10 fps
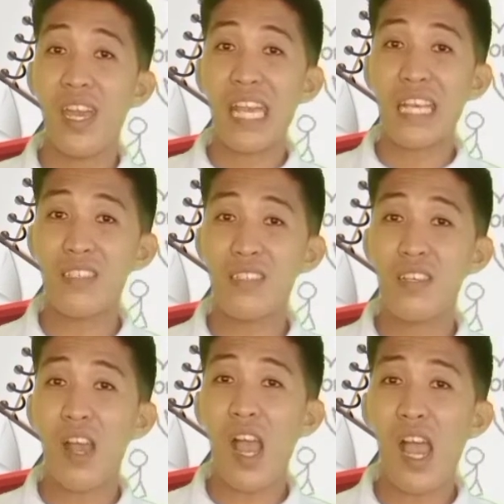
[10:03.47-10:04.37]
is
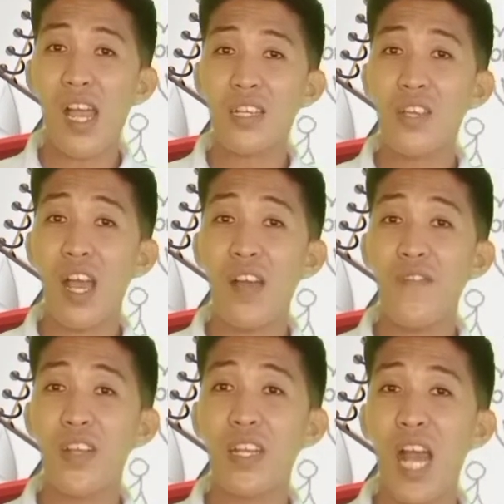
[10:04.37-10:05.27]
the act
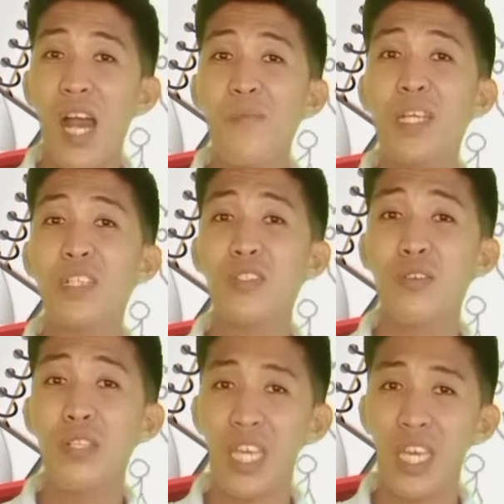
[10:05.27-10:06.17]
of coming
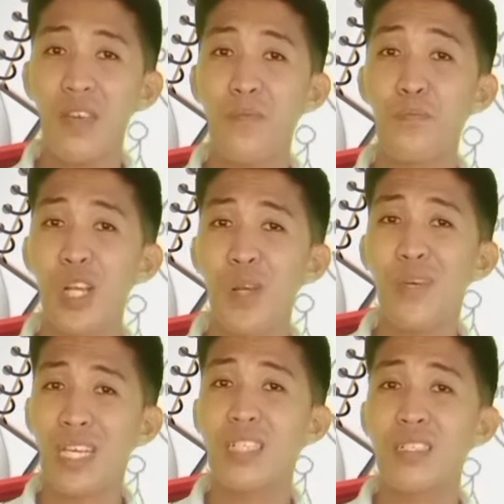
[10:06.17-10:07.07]
to live
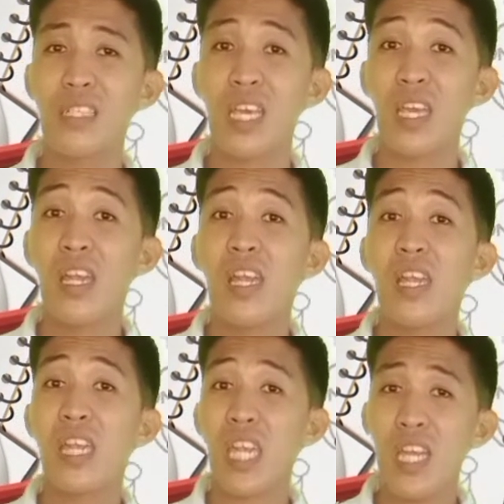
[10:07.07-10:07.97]
permanently
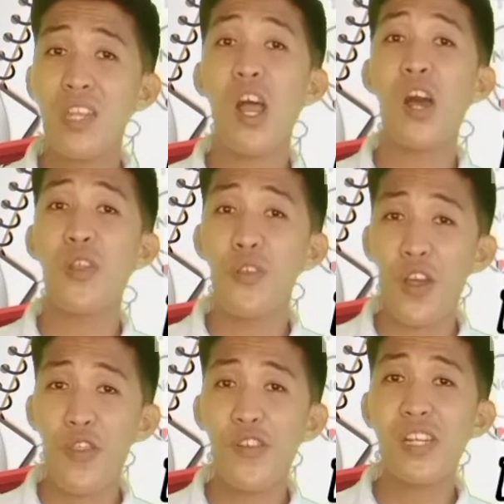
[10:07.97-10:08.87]
in
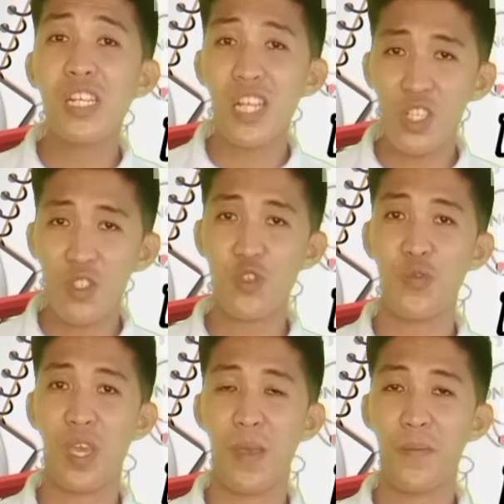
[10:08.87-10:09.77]
another country.